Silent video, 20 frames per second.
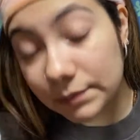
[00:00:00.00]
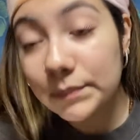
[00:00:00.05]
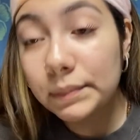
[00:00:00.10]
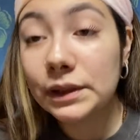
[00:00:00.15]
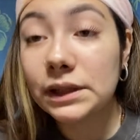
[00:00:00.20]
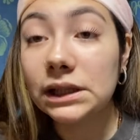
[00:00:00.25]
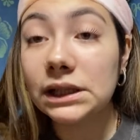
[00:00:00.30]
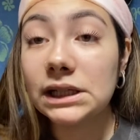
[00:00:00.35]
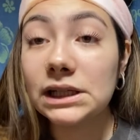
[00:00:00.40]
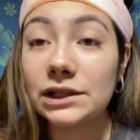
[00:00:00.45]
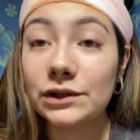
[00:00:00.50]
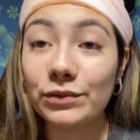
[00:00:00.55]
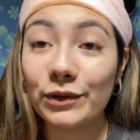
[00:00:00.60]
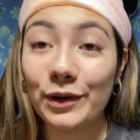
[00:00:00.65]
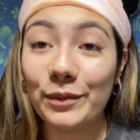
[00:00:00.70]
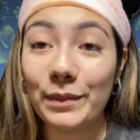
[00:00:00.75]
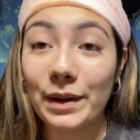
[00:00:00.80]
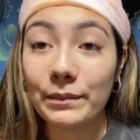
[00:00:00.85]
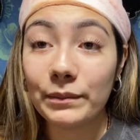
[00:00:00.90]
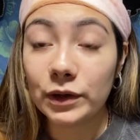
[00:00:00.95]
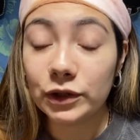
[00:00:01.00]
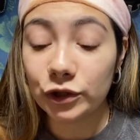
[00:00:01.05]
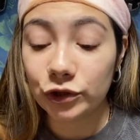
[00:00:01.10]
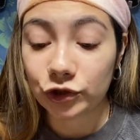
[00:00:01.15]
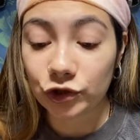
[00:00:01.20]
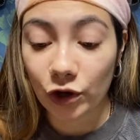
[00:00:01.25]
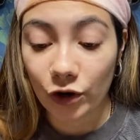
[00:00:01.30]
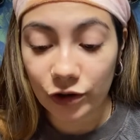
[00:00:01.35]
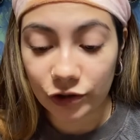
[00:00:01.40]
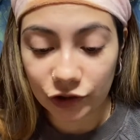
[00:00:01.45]
please remember to
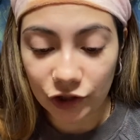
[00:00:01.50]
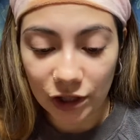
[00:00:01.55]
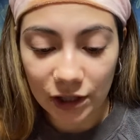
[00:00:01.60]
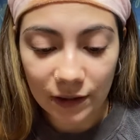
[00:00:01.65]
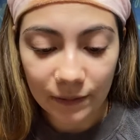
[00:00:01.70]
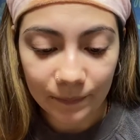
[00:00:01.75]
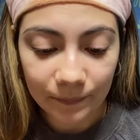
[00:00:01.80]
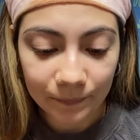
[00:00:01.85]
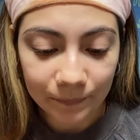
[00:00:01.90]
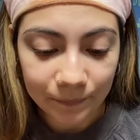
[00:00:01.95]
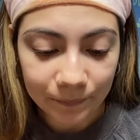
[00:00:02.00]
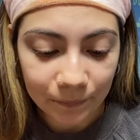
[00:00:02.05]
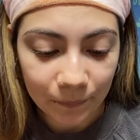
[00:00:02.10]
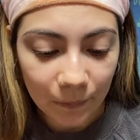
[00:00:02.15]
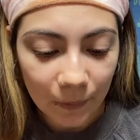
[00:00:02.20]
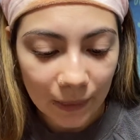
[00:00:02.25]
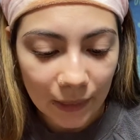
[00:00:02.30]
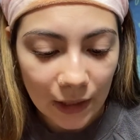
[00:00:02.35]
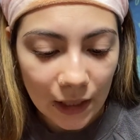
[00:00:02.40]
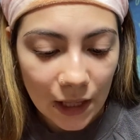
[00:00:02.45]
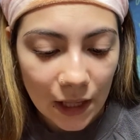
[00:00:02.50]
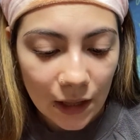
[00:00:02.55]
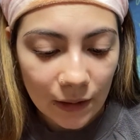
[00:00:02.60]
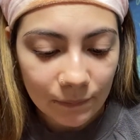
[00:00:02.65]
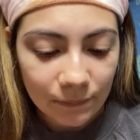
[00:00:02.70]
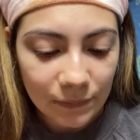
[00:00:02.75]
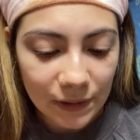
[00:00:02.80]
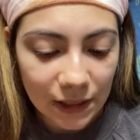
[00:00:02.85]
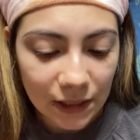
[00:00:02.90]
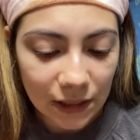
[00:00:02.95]
charge it,
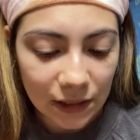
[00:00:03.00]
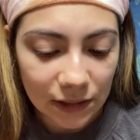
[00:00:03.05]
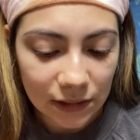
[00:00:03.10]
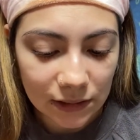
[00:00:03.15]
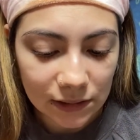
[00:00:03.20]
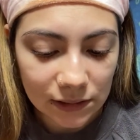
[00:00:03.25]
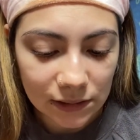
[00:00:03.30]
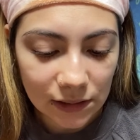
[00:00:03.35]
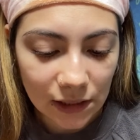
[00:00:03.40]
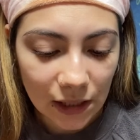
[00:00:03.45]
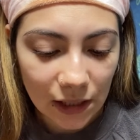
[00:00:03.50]
because